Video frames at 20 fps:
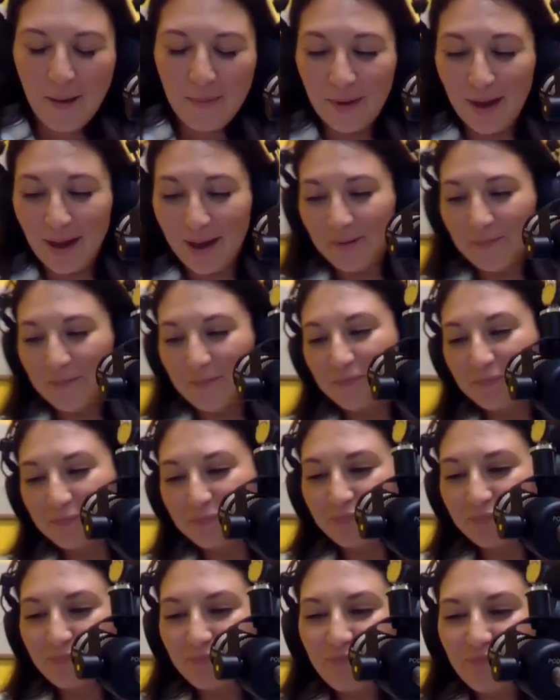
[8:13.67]
But
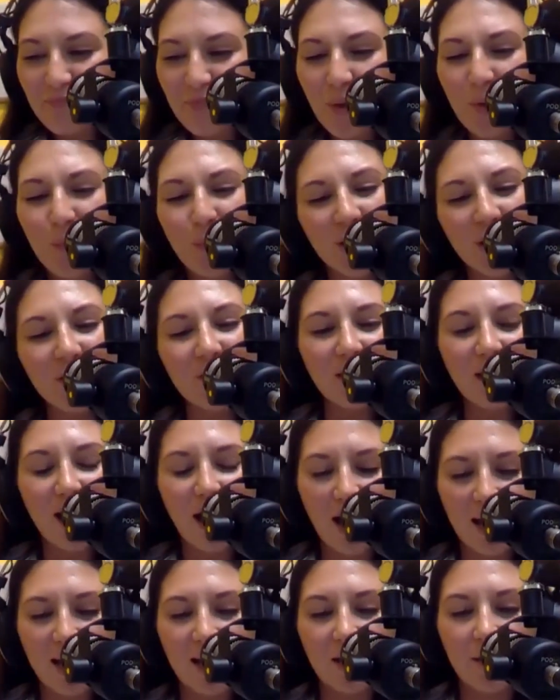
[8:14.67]
what if an
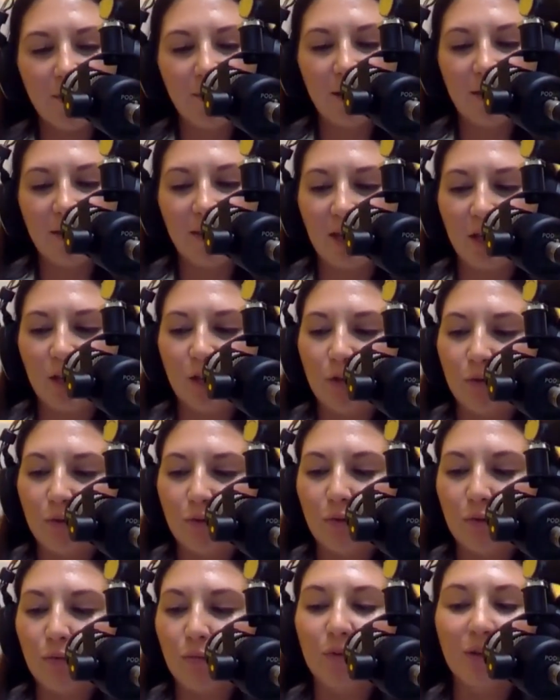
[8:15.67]
item that
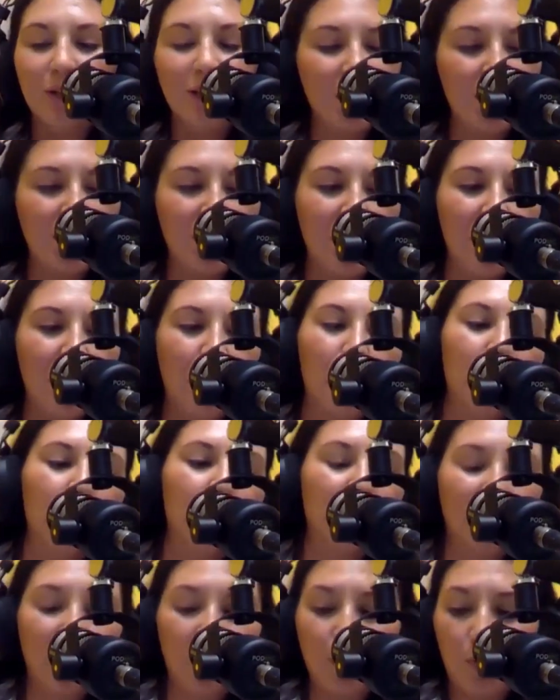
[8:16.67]
you really need or
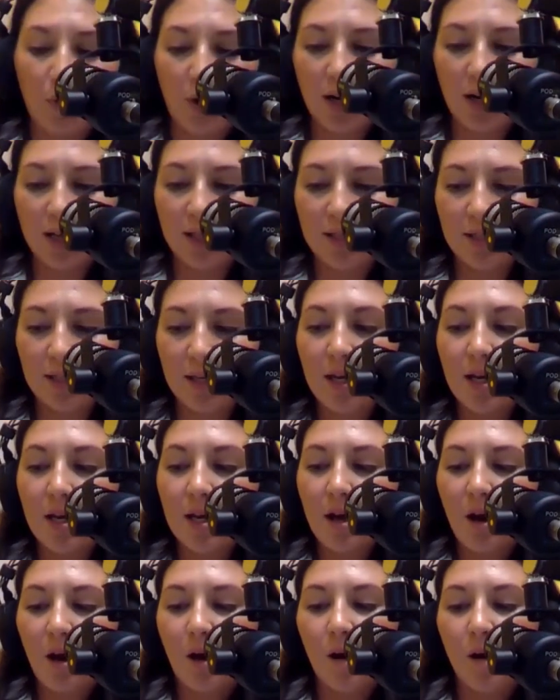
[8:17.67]
really want
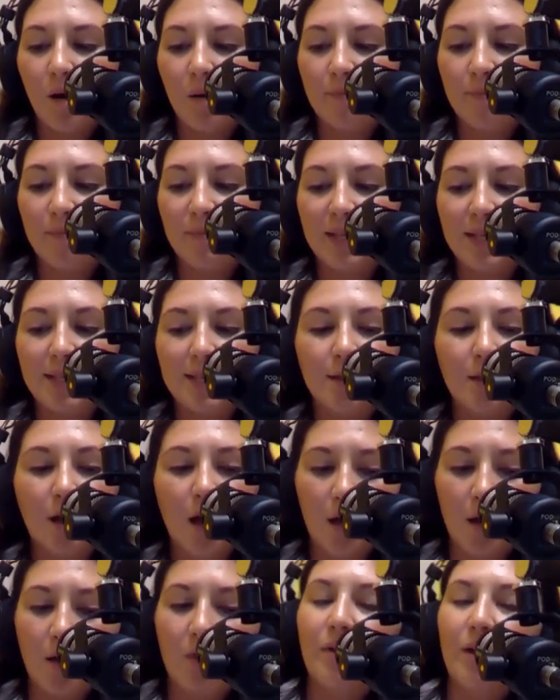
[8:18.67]
is
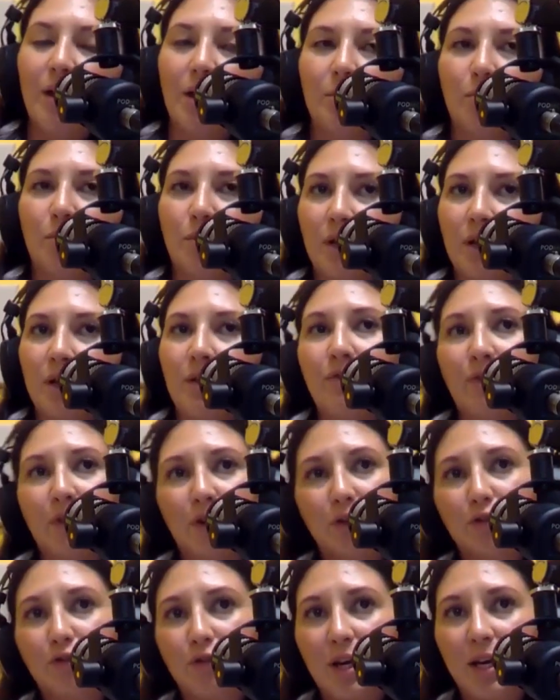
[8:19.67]
not available in
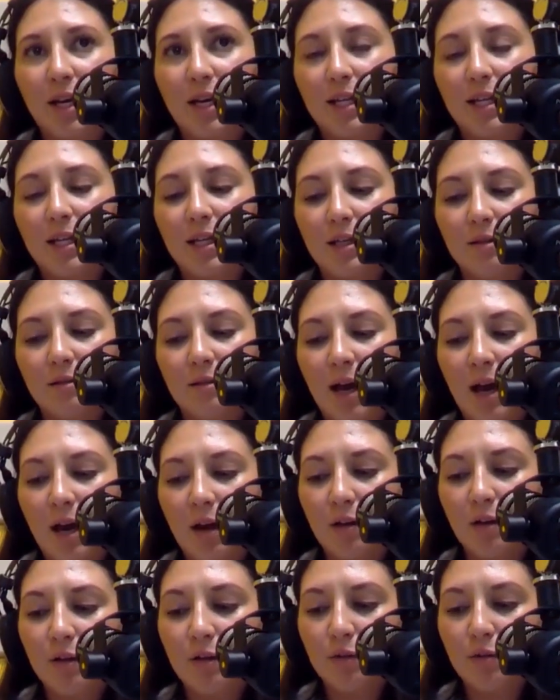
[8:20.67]
fair trade? How
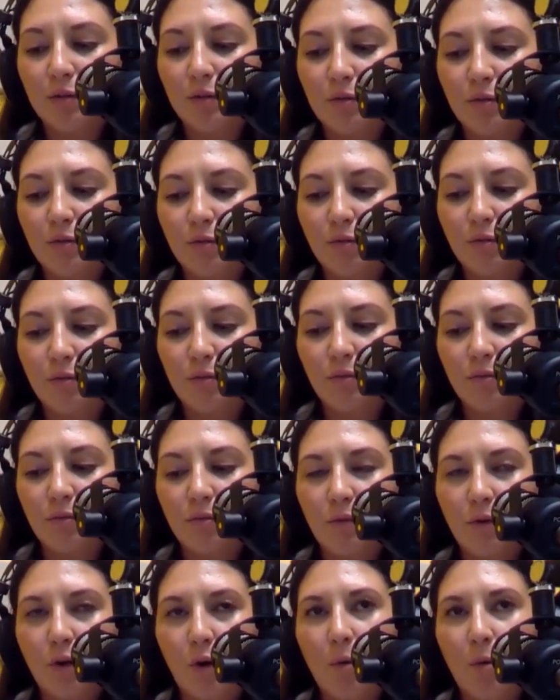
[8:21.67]
do you
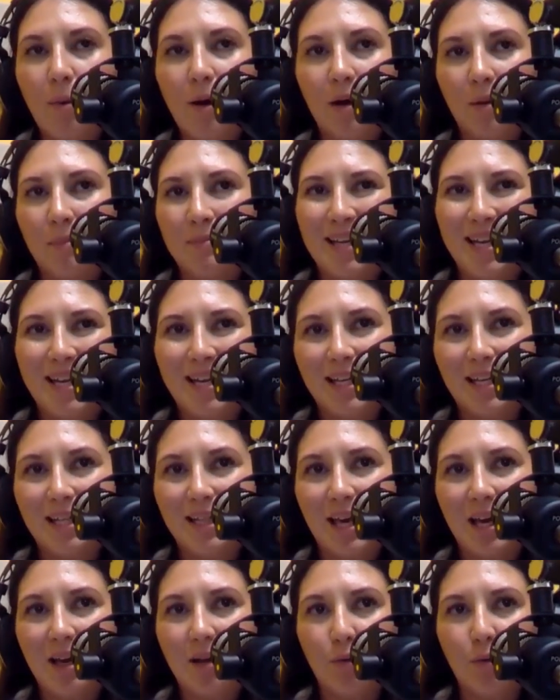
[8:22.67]
go about obtaining
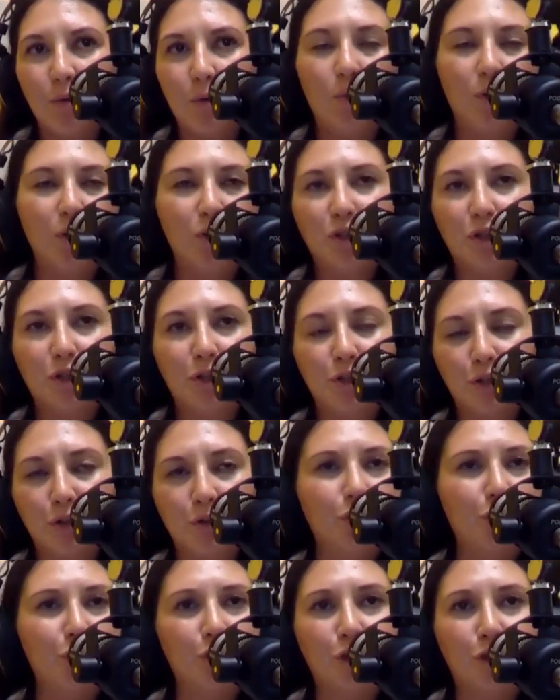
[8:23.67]
that, or what
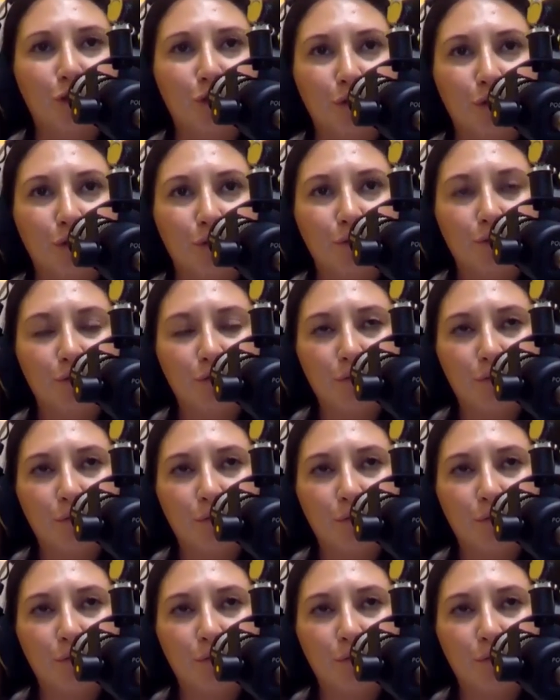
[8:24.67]
should you do?